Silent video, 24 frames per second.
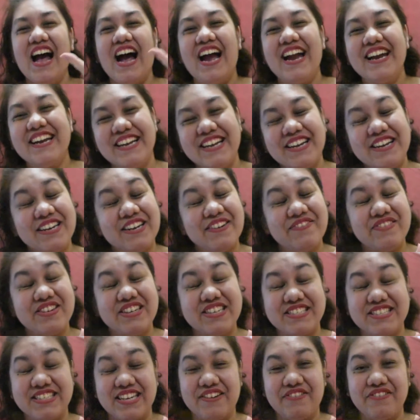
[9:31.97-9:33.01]
I kicked him in
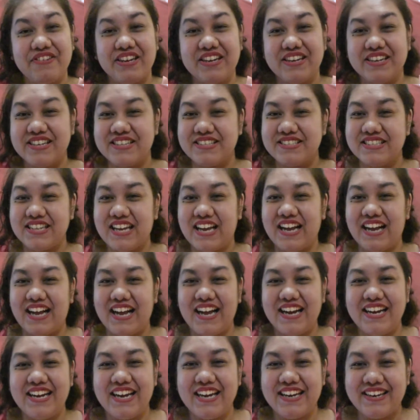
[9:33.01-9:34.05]
his area because
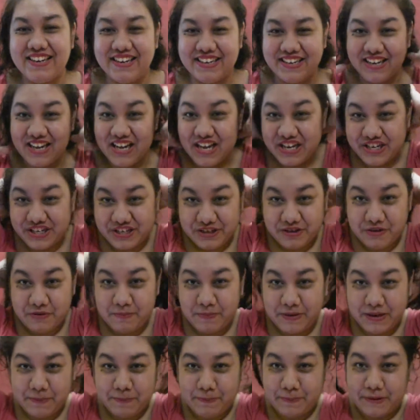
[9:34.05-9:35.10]
I had like 2
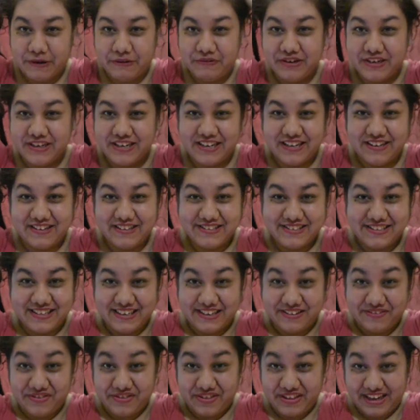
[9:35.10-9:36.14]
big ponytails
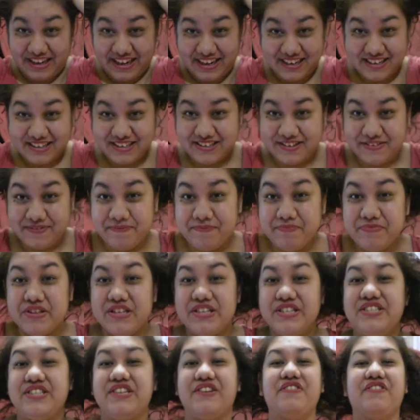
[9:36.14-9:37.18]
like that.
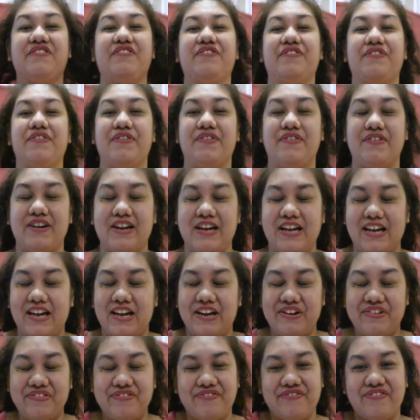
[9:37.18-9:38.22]
So
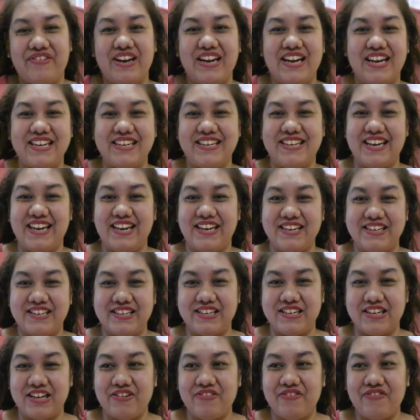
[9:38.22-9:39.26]

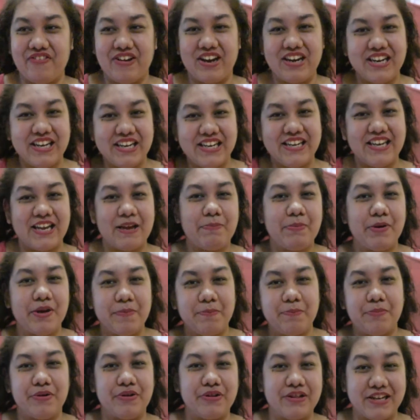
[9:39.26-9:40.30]
when he kept on
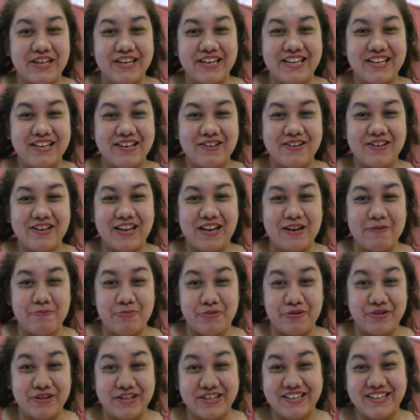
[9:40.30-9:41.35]
pulling it and
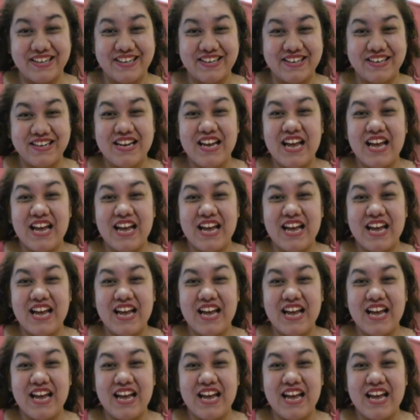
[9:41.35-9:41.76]
pulling it,